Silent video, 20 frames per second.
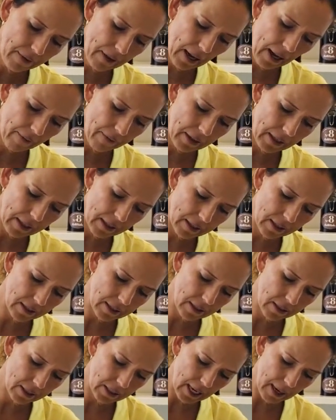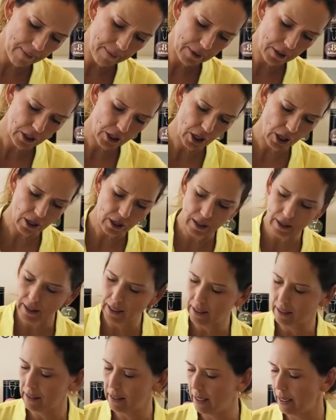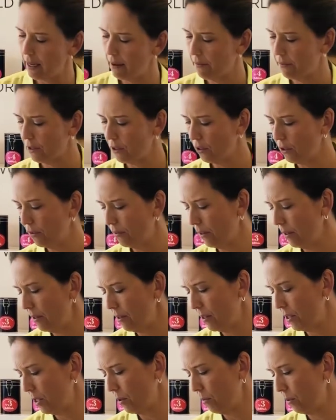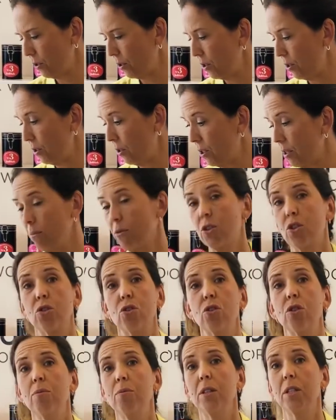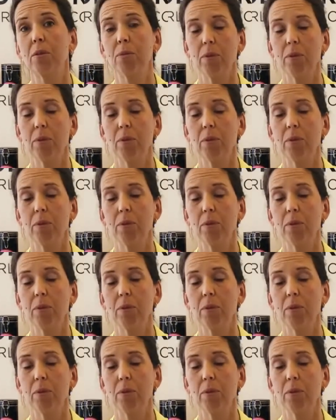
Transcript: you have any tempered chocolate that's left over and you want to do some strawberries